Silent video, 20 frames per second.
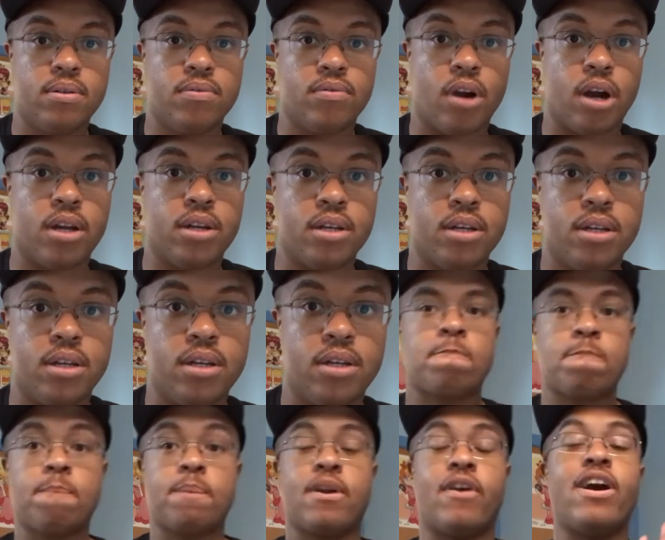Run.
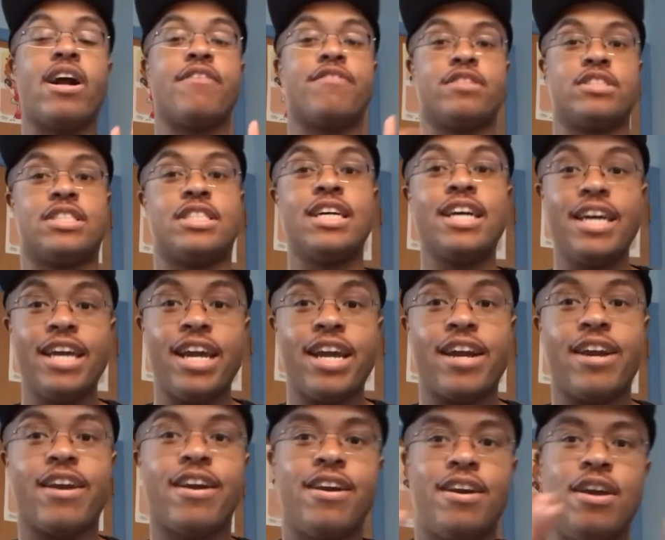Alright, if you're still
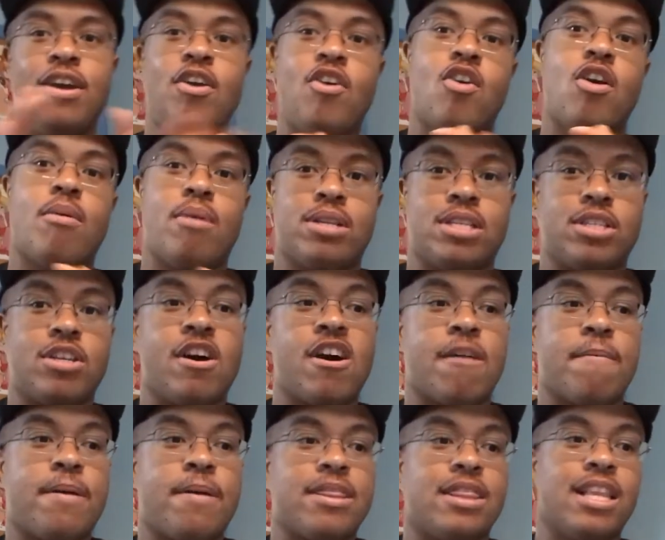here, we're about to
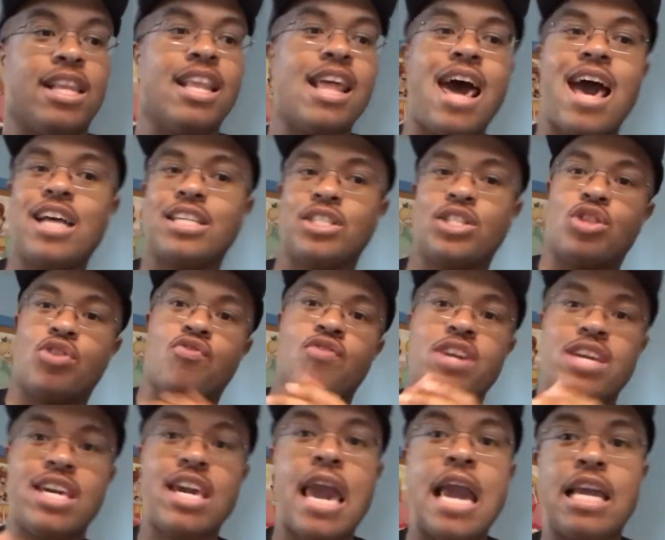talk about the last
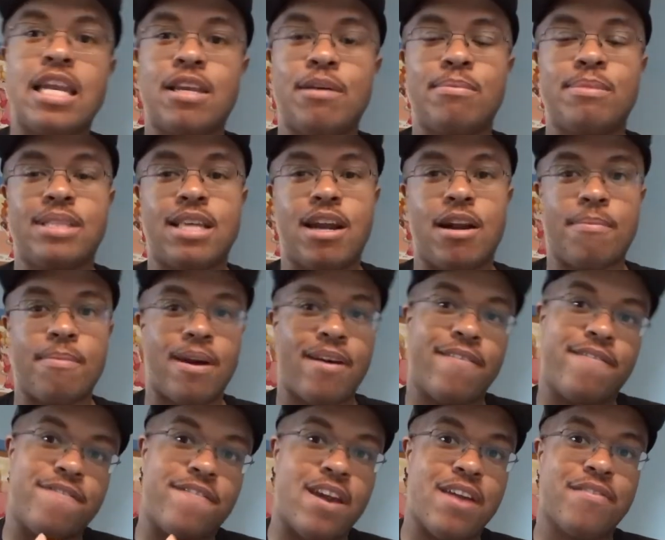3 kingdoms that are my
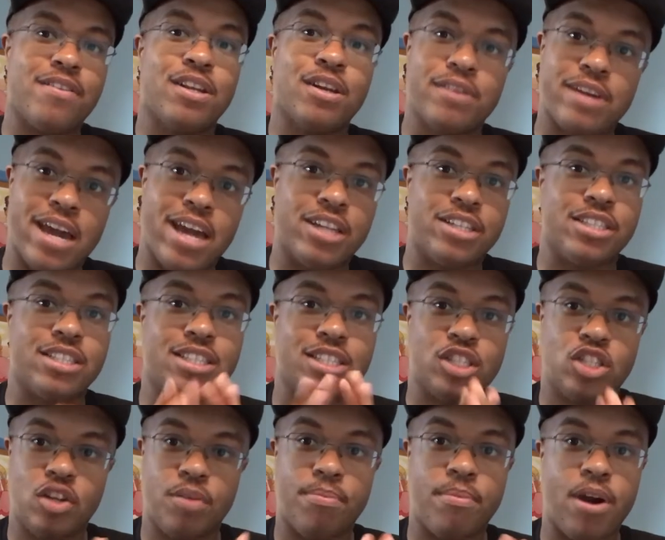favorite locations in
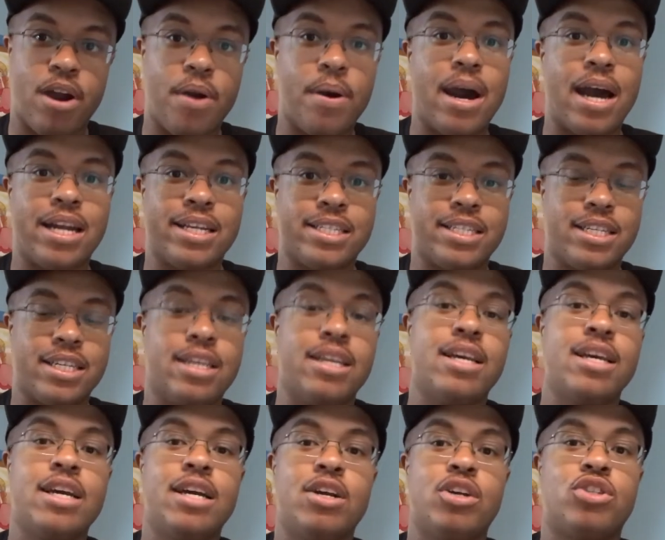Super Mario Odyssey.
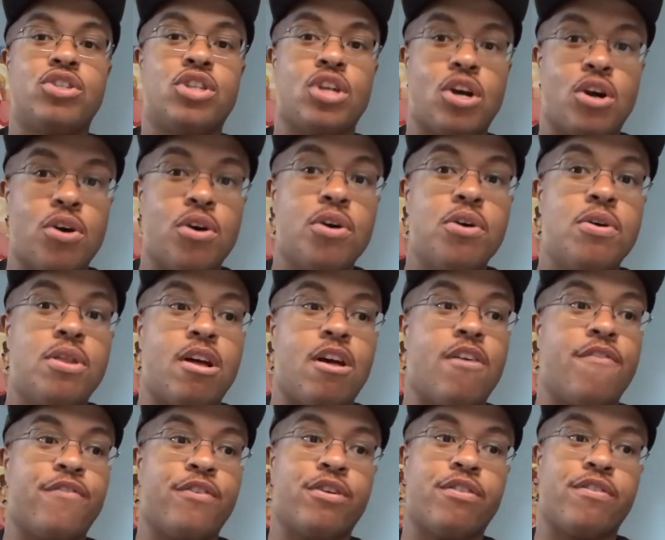So,
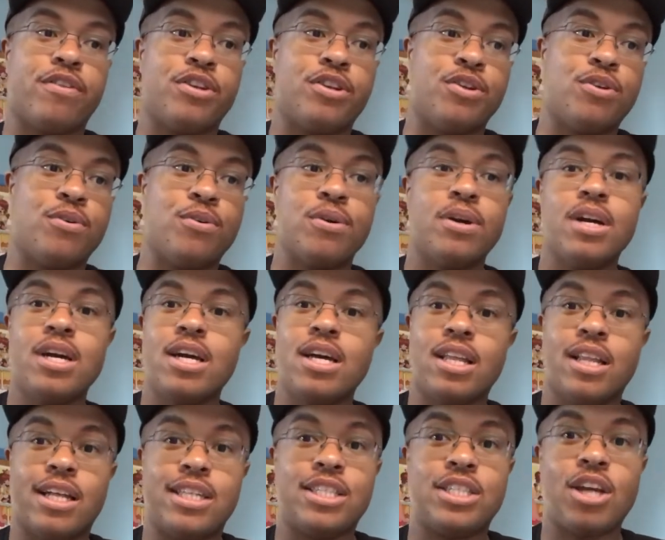without further ado,
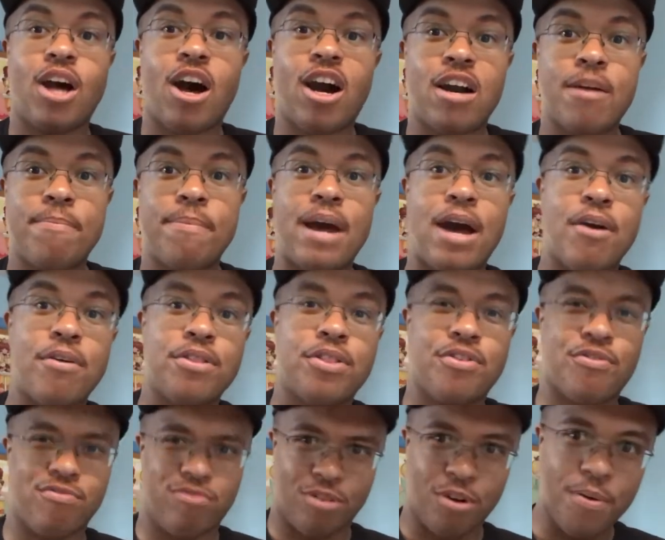let's talk about
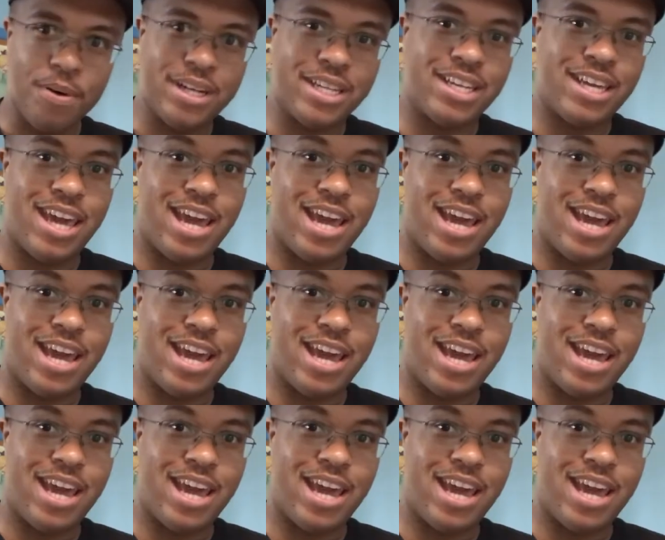the Ruined